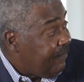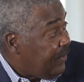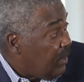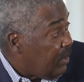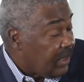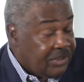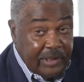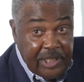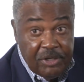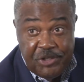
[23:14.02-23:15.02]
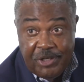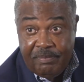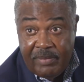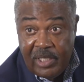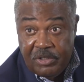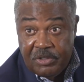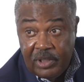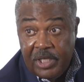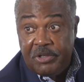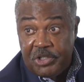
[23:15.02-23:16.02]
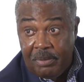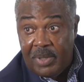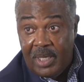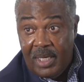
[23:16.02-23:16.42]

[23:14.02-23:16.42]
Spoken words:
view is leadership means leadership,